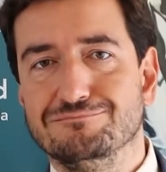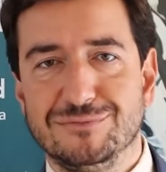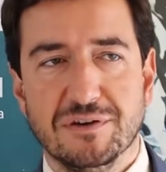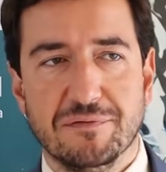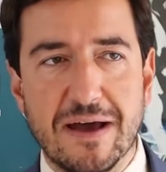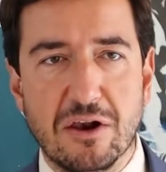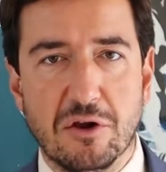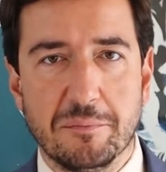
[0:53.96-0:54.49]

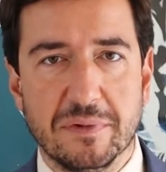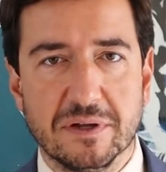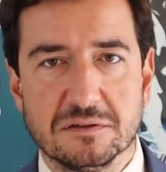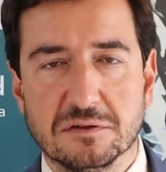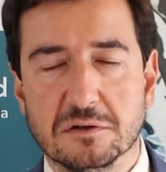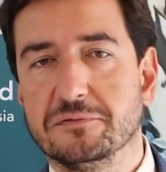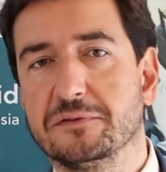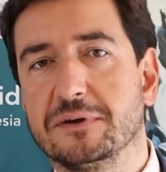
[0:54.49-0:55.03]

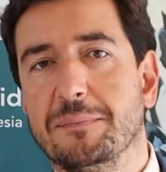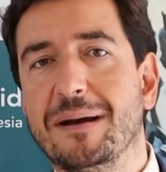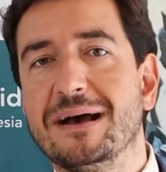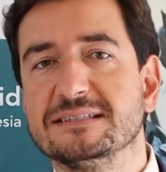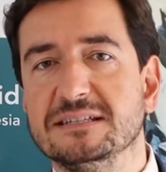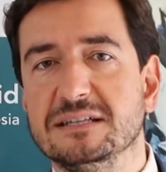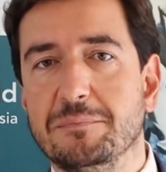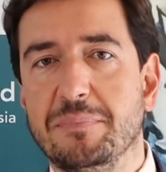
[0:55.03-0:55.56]
development of
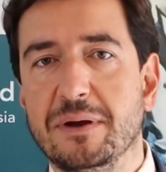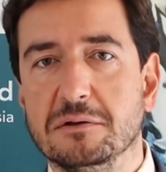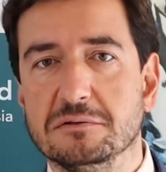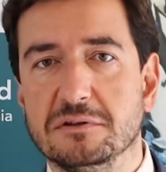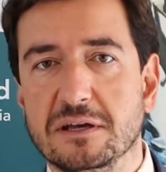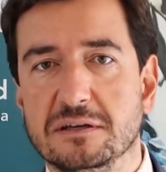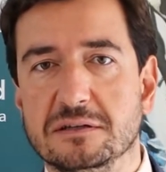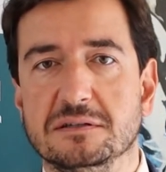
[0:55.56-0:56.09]
capacity
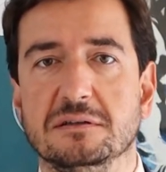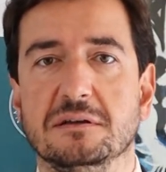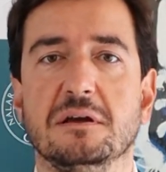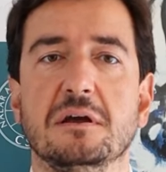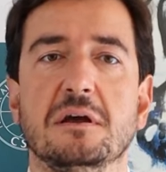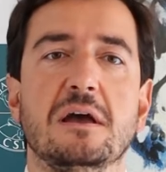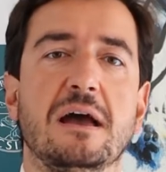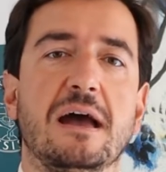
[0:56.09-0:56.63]
building
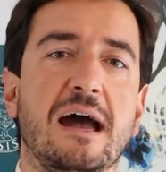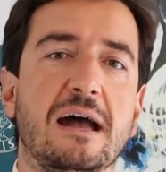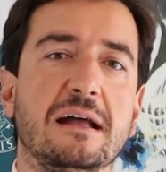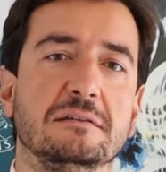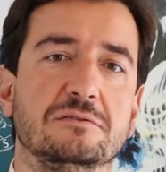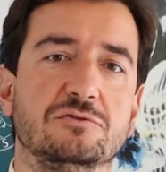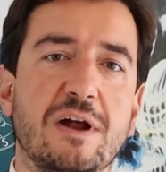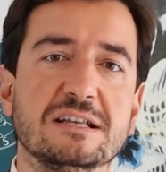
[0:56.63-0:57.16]

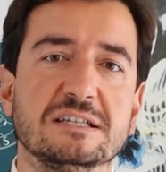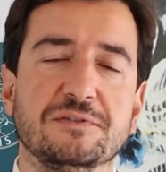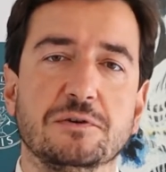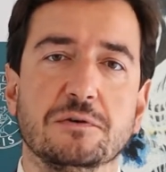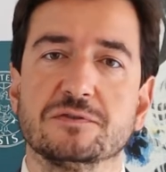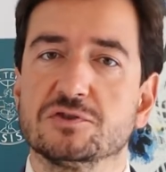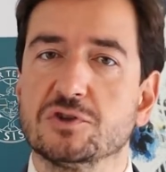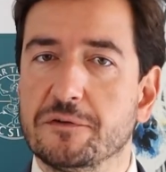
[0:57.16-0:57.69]
and transfer
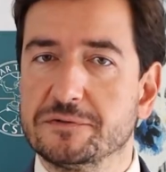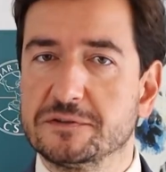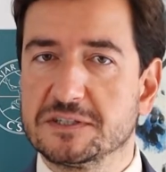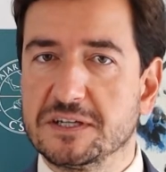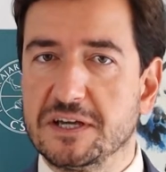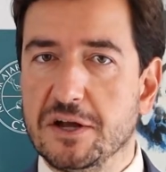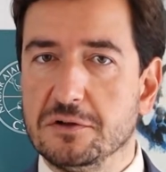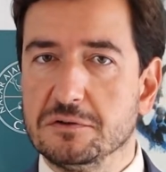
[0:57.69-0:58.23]
of soft
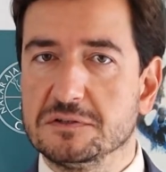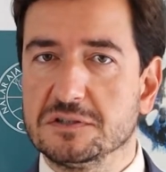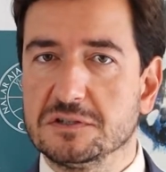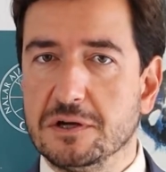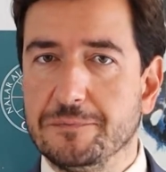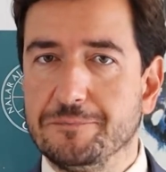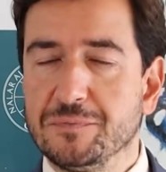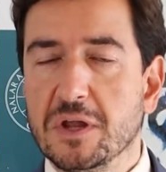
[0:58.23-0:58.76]
skills
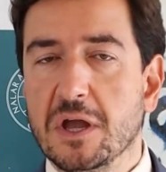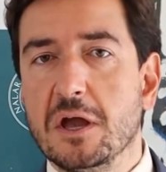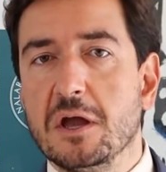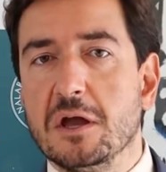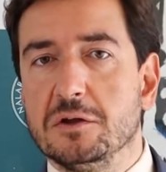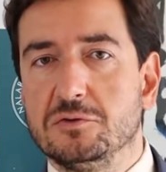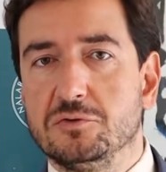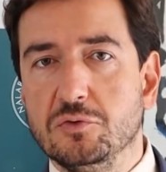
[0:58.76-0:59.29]

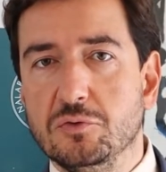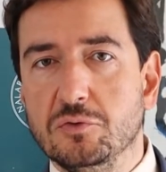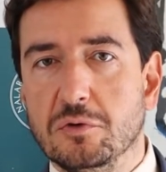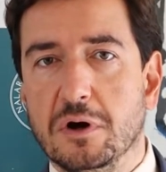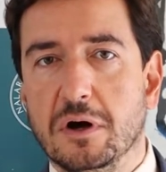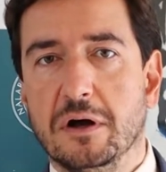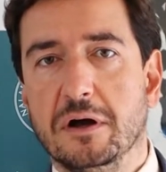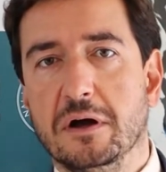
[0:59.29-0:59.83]

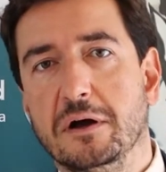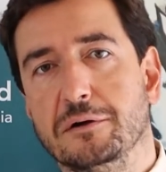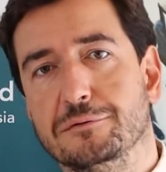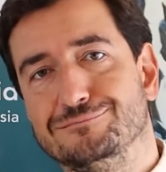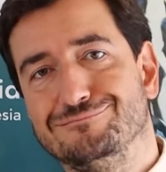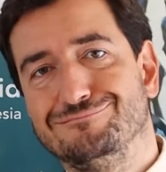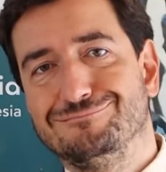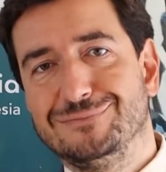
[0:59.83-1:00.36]

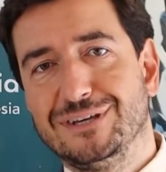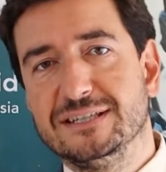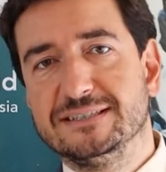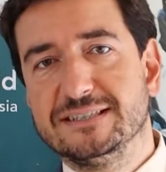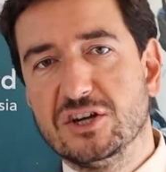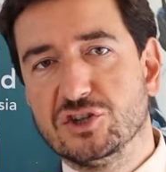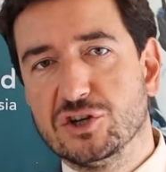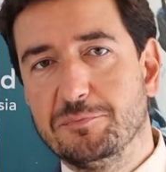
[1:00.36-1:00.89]
to
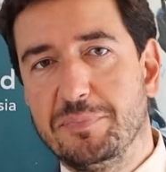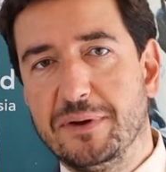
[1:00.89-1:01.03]
East Asian